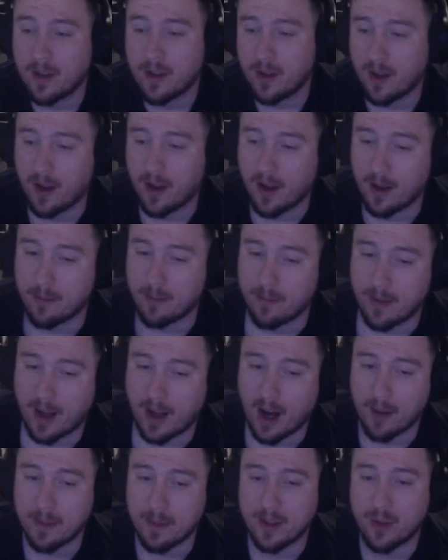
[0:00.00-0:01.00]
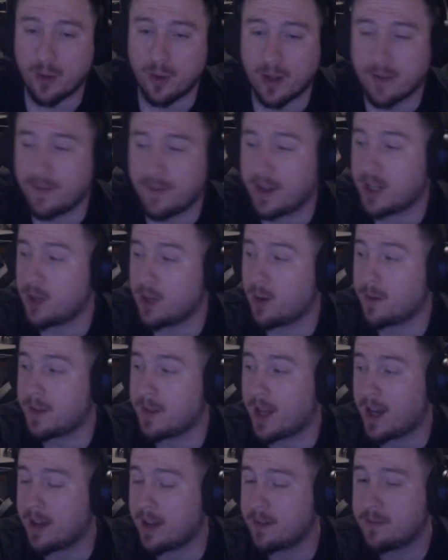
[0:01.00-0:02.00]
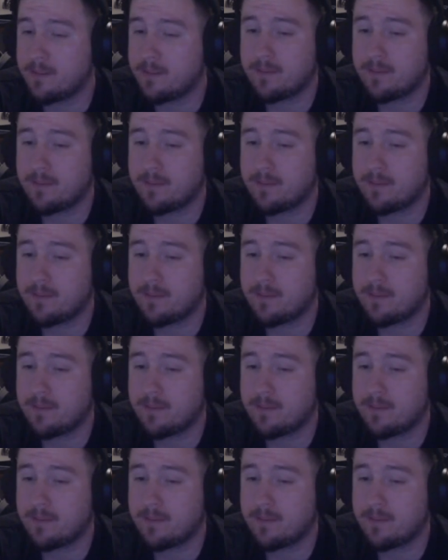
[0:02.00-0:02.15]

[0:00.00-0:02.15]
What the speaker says: I'll be doing a video on that.